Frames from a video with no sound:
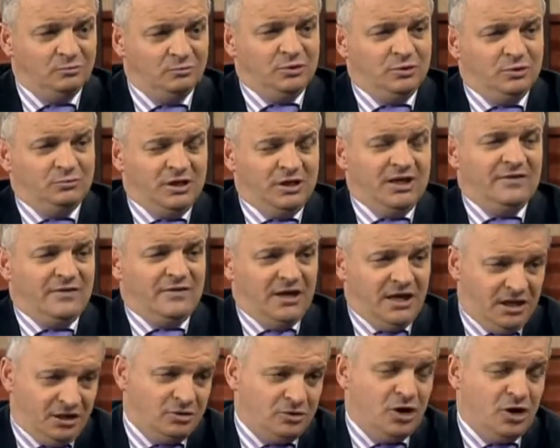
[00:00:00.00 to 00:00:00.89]
We have
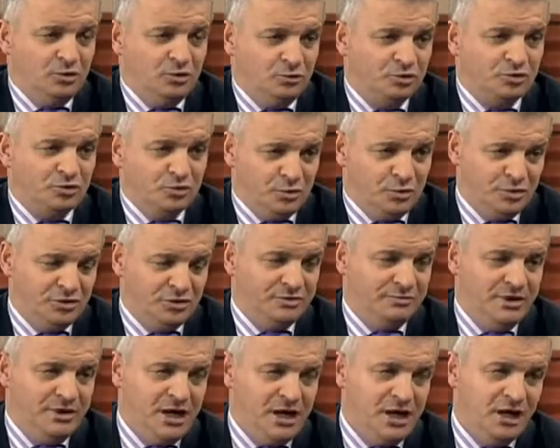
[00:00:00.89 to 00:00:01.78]
anecdotal stories
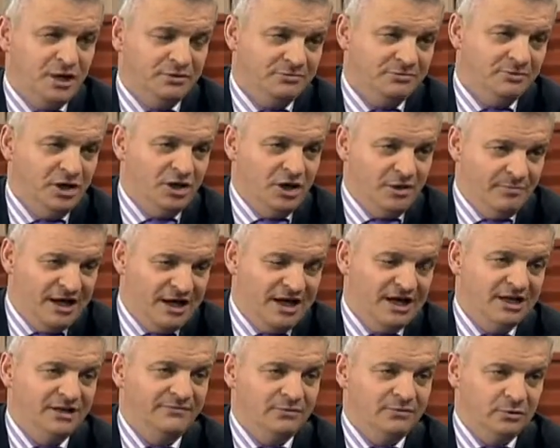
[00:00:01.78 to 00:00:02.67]
around,
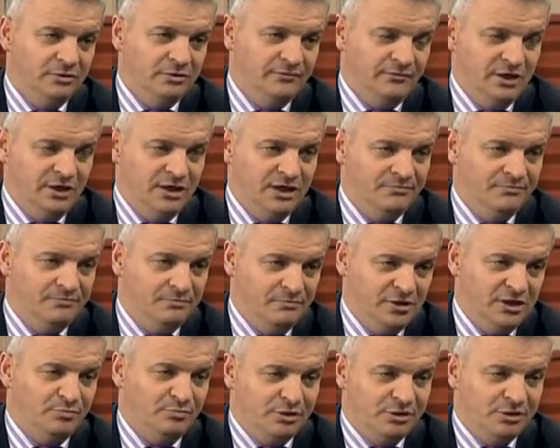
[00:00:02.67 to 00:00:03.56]
behaviour of our meat
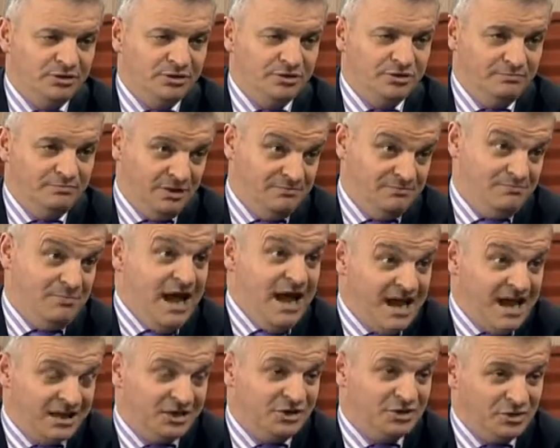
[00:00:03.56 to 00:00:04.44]

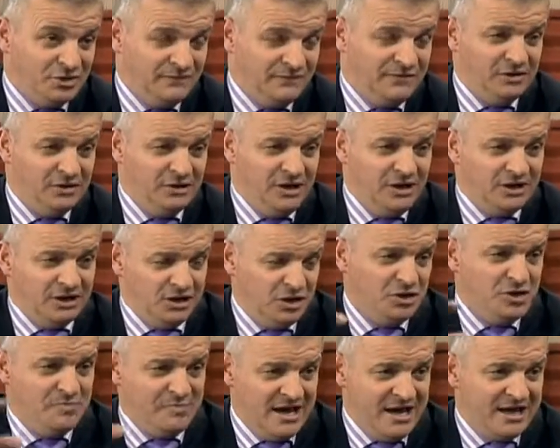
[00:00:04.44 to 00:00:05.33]
marketers, if you like, in the
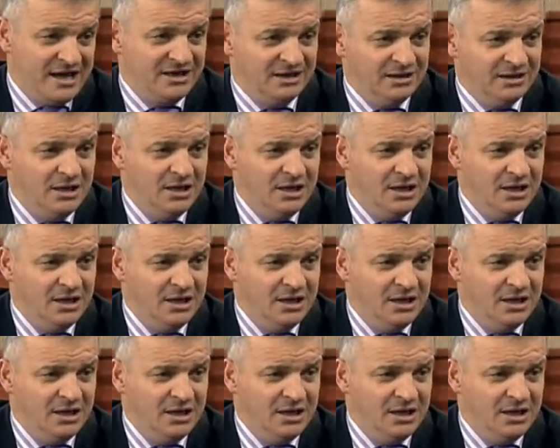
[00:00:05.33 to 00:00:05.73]
market.